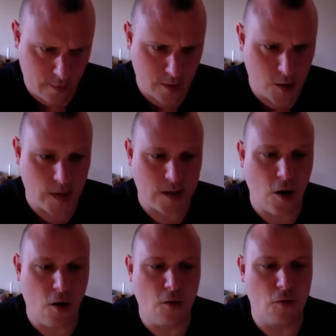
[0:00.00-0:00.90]
So it's
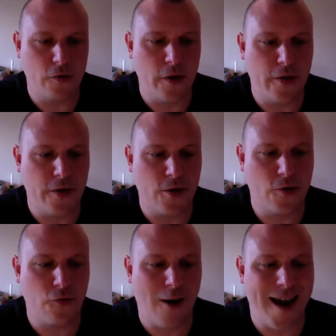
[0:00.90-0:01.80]
called the
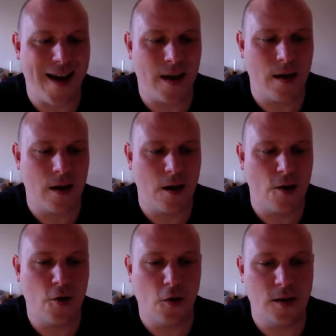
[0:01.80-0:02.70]
Grey
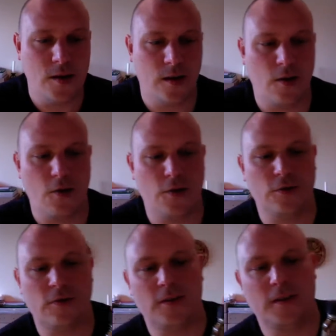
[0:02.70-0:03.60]
Anointing
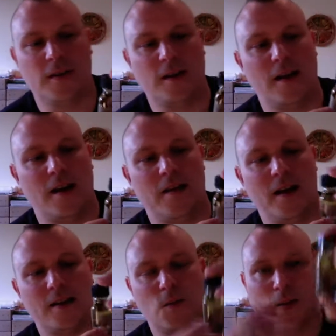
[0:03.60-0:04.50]
Oil, and
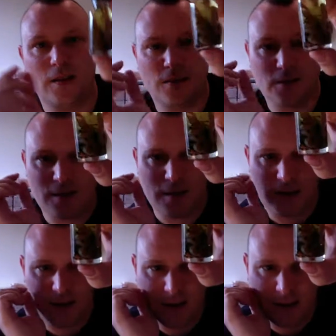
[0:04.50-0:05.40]
that's what it looks
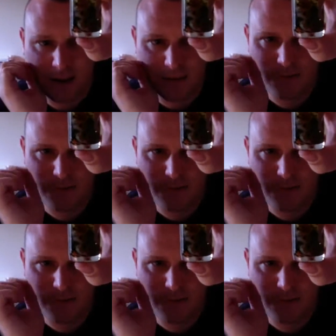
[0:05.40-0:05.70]
like.